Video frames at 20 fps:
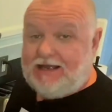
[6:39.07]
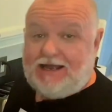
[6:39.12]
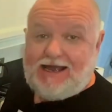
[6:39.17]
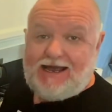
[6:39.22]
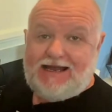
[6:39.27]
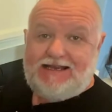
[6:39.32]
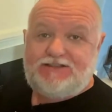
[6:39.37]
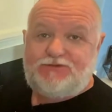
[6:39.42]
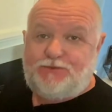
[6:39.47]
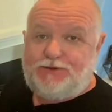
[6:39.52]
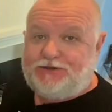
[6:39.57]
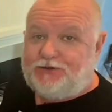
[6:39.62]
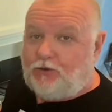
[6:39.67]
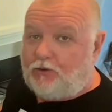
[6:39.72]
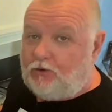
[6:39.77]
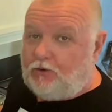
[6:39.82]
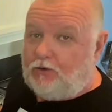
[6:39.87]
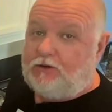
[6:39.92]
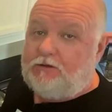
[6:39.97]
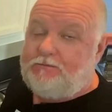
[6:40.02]
As with
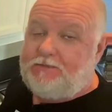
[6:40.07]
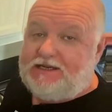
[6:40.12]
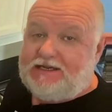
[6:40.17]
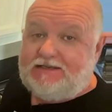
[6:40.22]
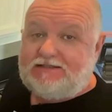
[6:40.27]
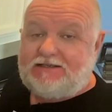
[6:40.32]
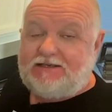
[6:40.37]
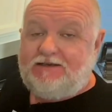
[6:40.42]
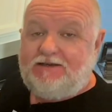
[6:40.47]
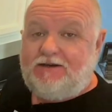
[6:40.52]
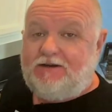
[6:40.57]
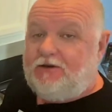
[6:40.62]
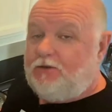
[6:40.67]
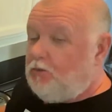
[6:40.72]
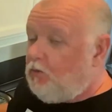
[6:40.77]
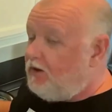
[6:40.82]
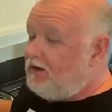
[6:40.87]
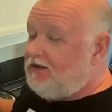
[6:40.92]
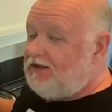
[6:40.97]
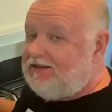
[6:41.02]
all meat,
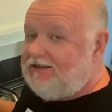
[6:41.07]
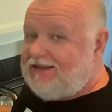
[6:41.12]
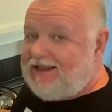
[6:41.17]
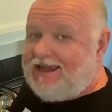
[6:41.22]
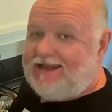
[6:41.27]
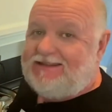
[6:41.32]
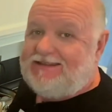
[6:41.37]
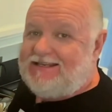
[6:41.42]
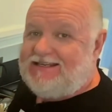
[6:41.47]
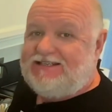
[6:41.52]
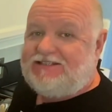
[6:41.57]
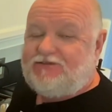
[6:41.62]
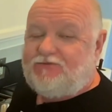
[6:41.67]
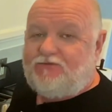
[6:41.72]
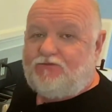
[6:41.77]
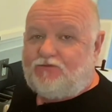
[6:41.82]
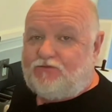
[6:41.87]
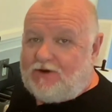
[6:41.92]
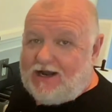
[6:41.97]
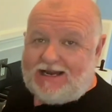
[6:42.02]
we're going to let these
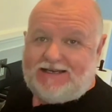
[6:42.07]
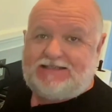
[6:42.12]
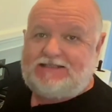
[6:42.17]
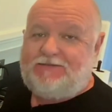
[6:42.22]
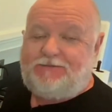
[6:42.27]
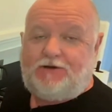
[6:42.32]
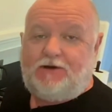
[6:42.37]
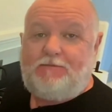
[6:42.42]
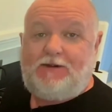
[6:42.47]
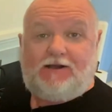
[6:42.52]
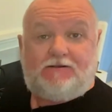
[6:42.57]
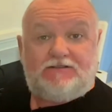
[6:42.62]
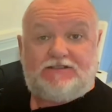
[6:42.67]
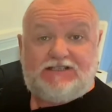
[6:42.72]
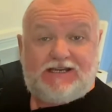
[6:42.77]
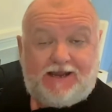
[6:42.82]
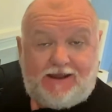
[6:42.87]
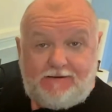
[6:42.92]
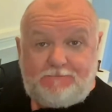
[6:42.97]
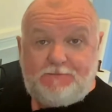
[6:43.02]
rest for about
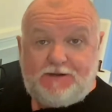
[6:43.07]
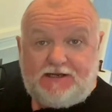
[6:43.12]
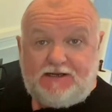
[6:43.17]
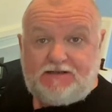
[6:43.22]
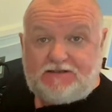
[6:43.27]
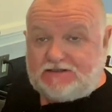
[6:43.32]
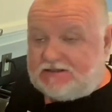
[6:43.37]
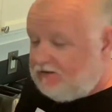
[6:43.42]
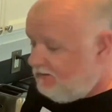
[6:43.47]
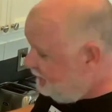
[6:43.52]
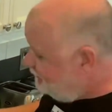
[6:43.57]
10 minutes